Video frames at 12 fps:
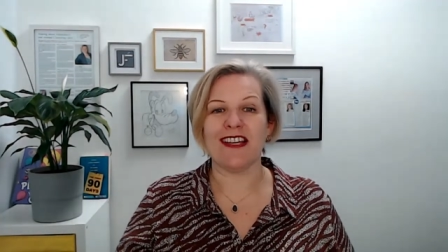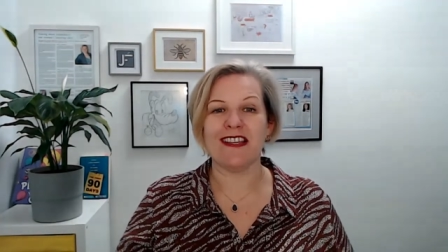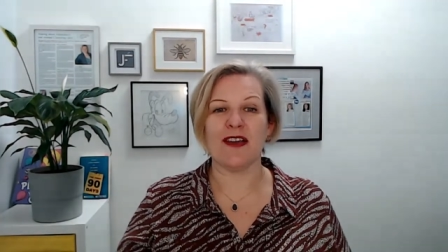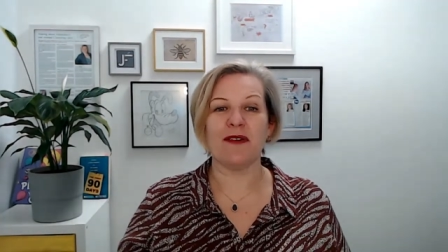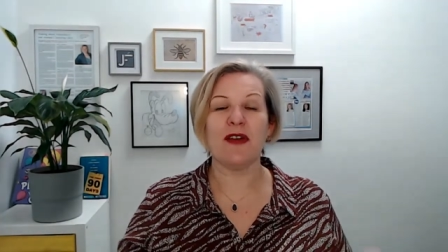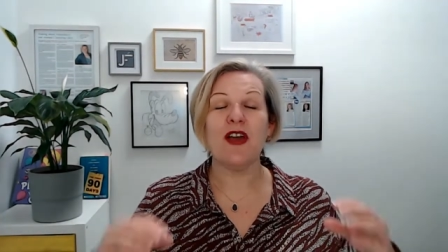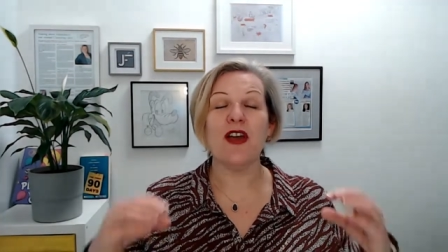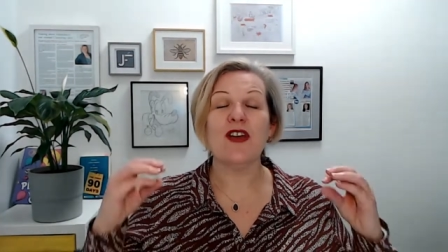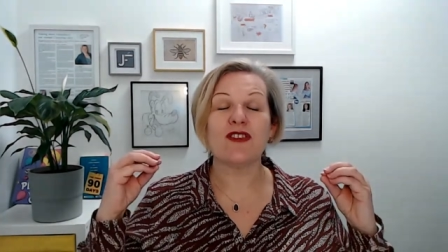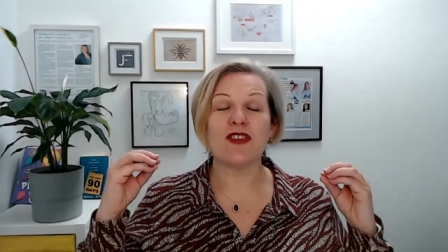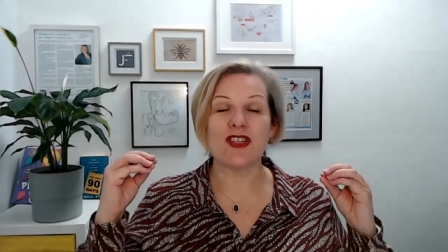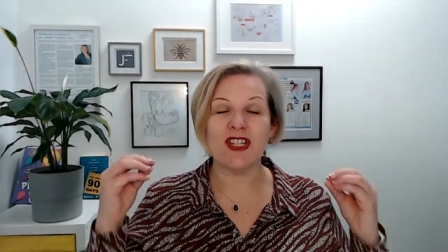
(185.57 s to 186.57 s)
So
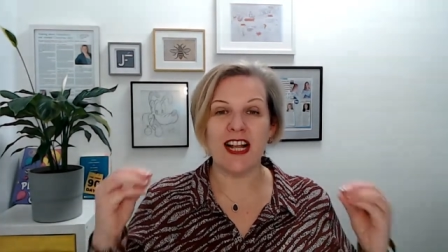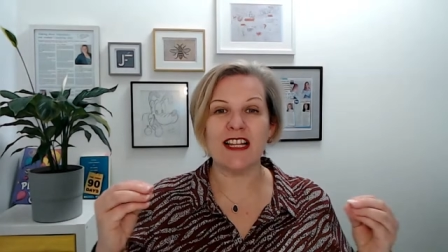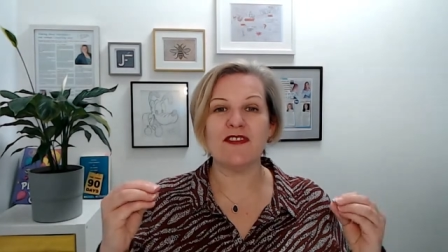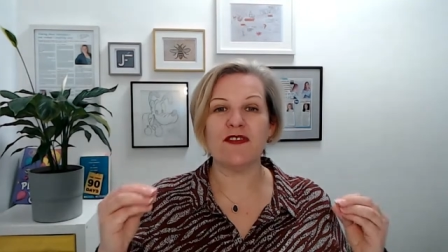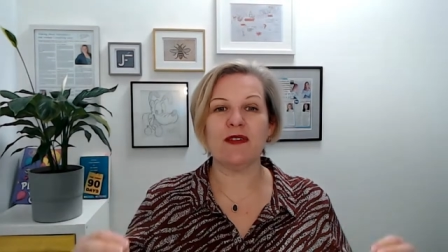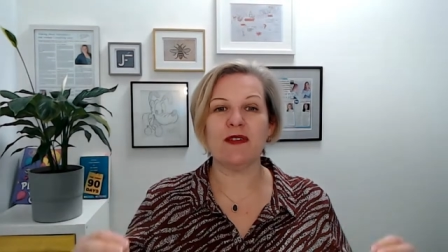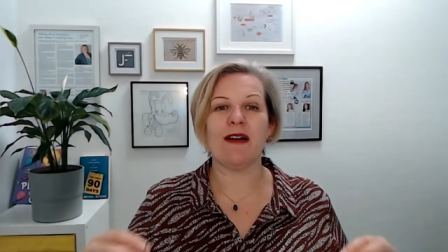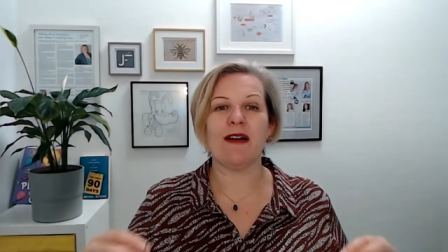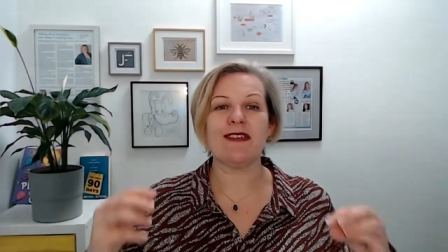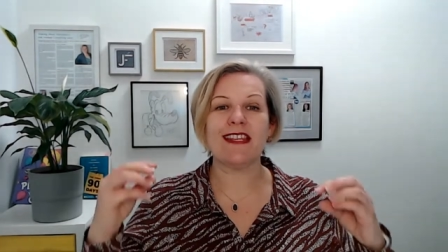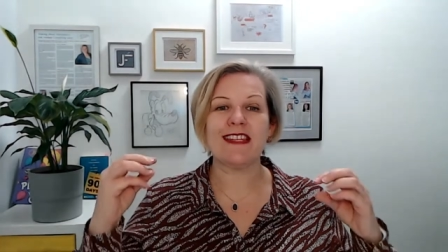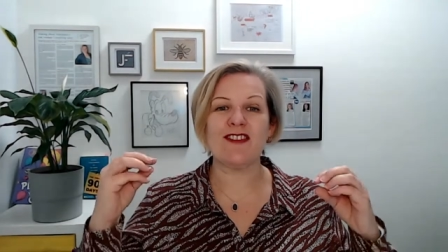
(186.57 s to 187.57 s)
the challenge for you now
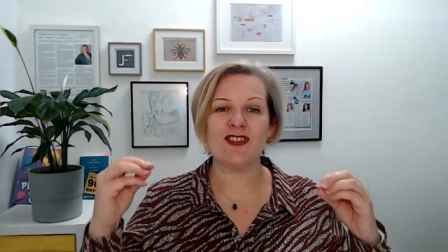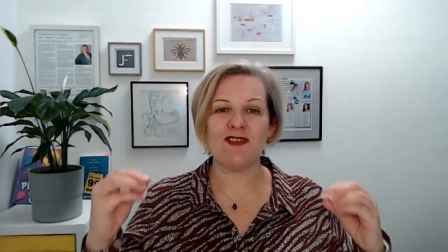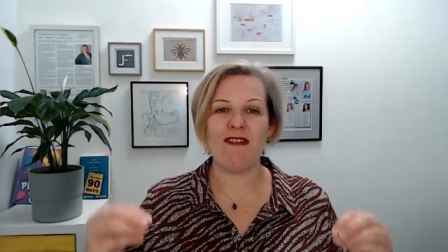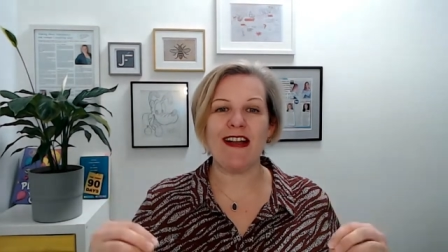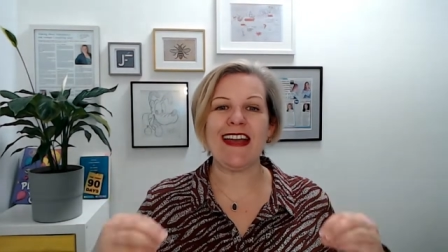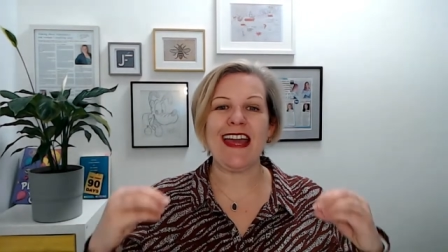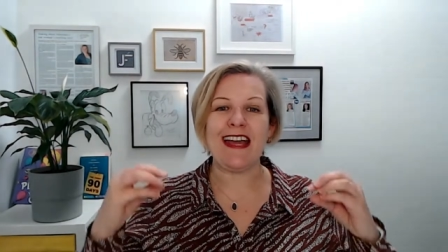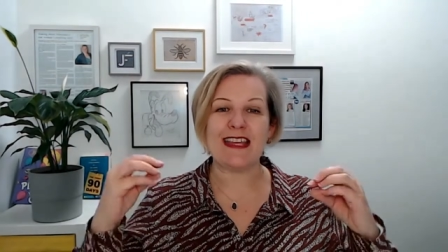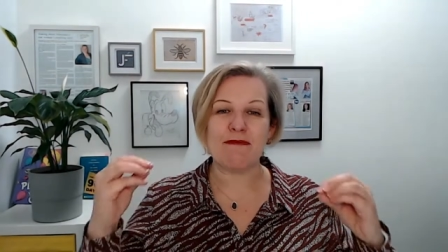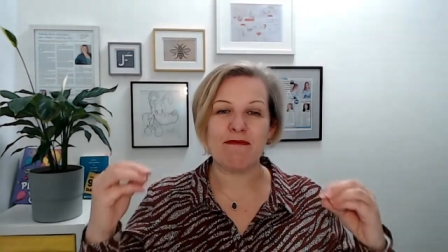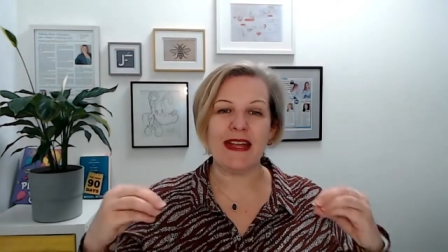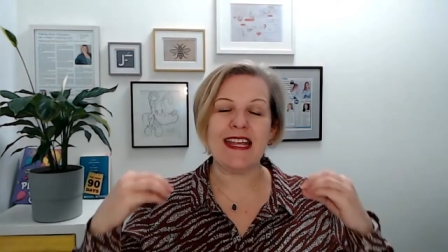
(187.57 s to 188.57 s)
is to try and get as
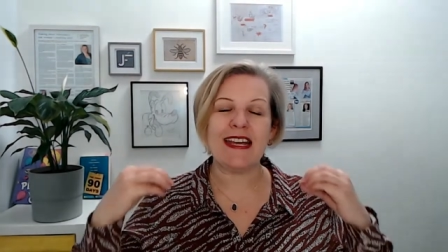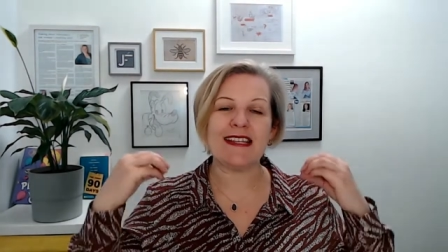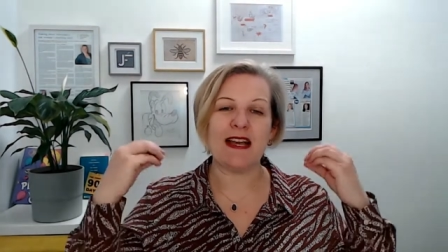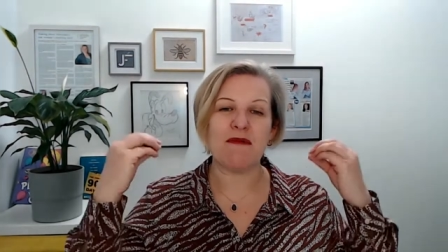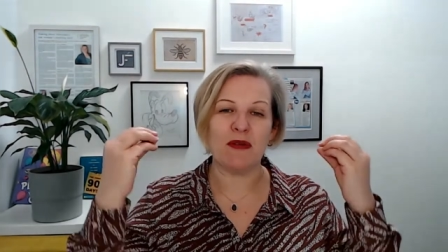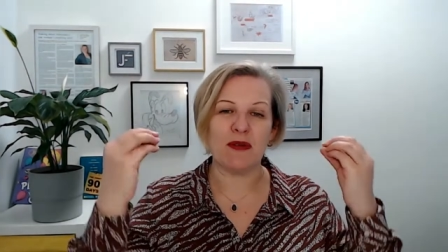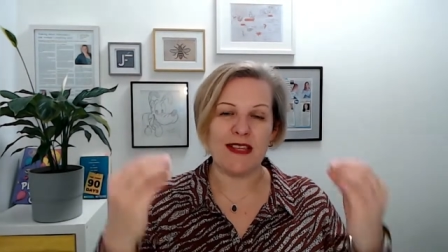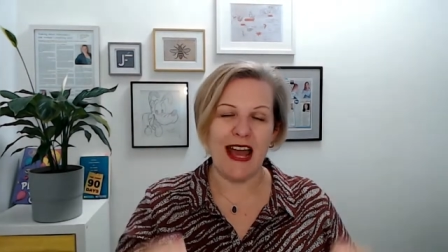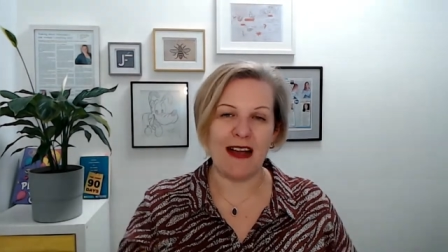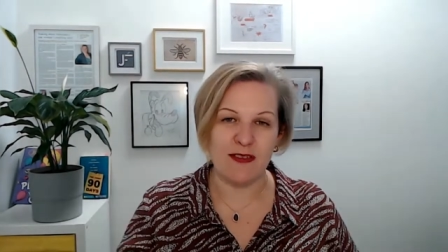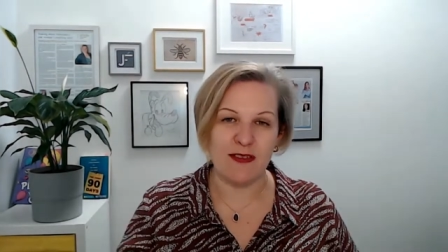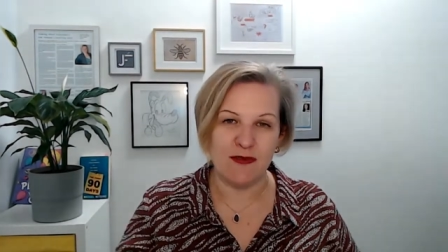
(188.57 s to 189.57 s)
many examples
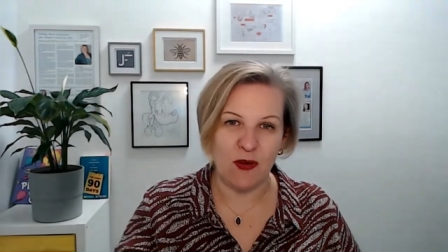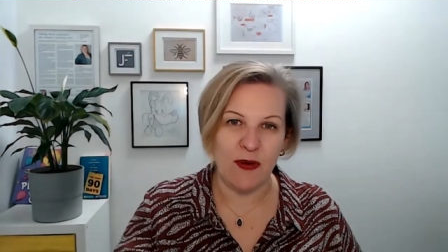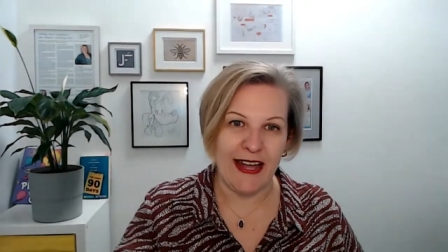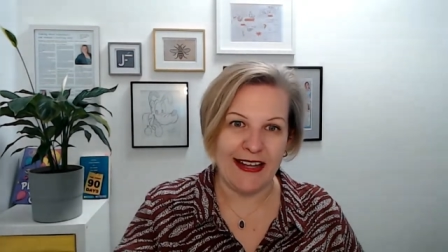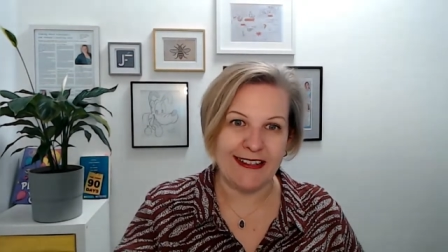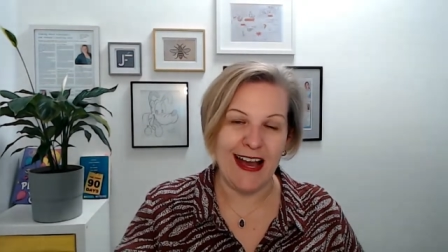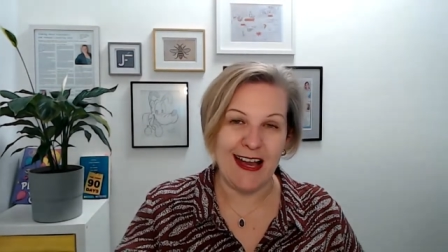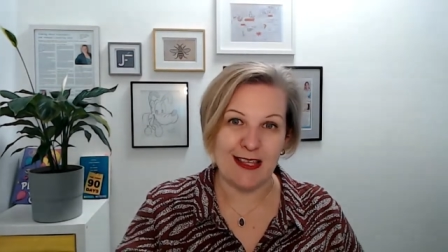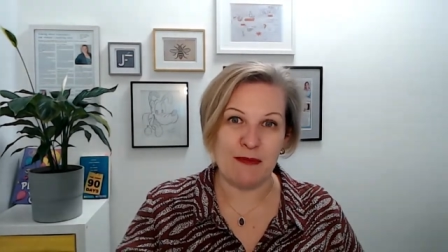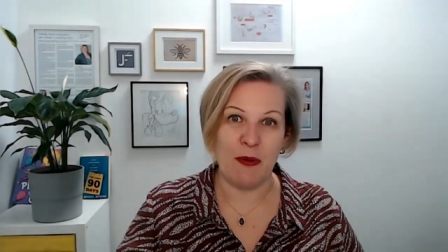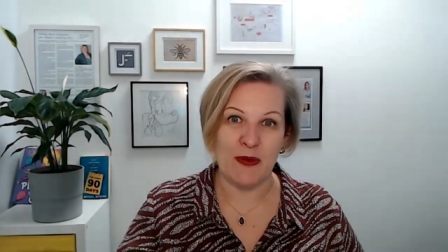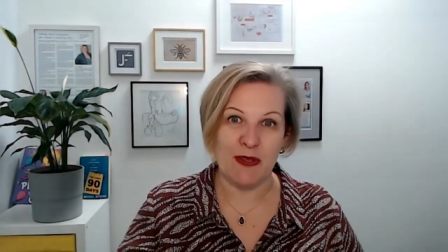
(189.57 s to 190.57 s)
out of your head as
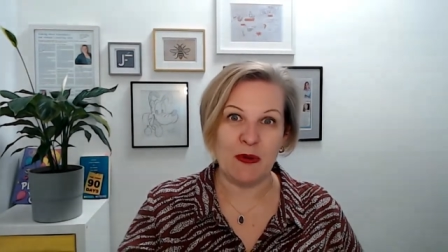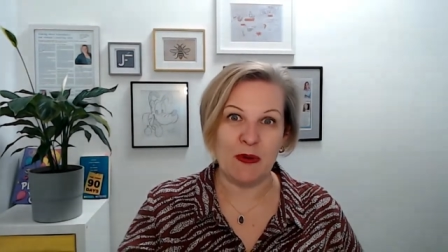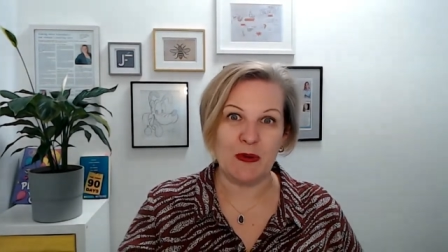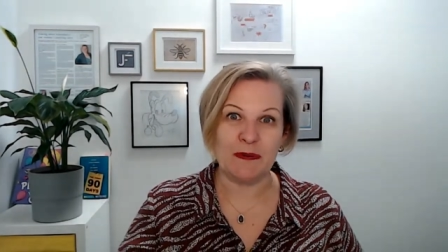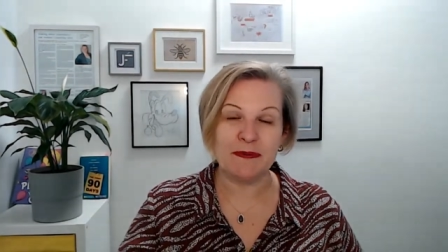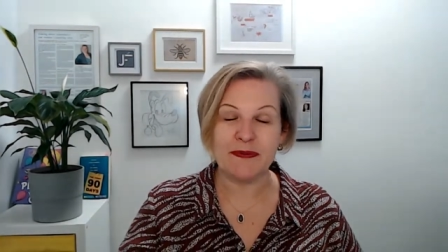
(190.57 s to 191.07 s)
possible.